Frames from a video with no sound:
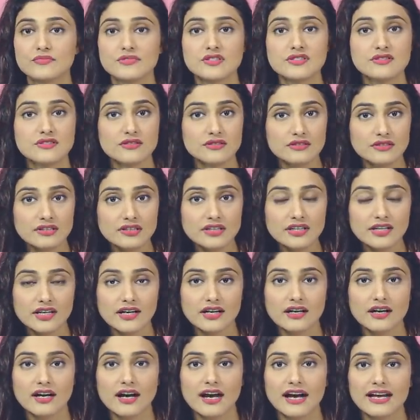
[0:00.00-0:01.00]
dessert,
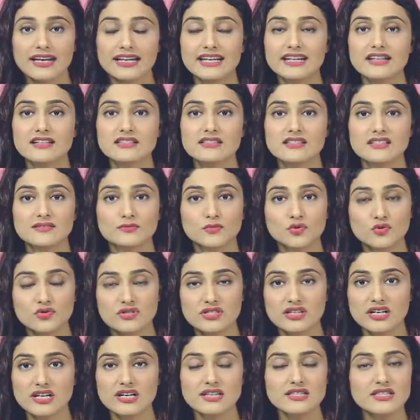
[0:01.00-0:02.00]
I eat
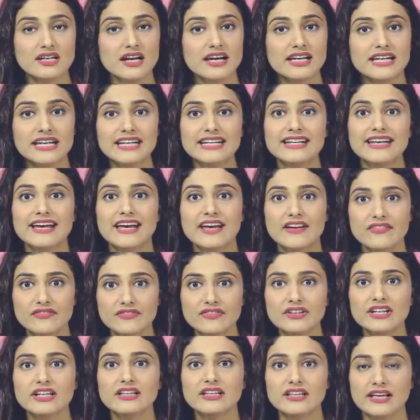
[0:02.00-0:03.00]
samosas, I eat
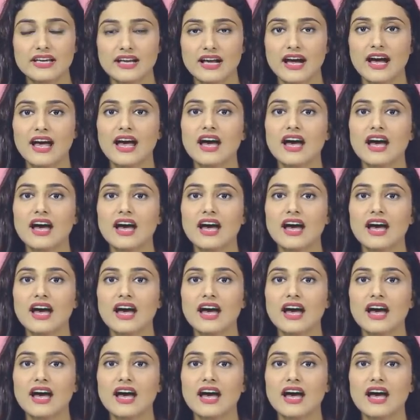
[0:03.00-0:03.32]
everything.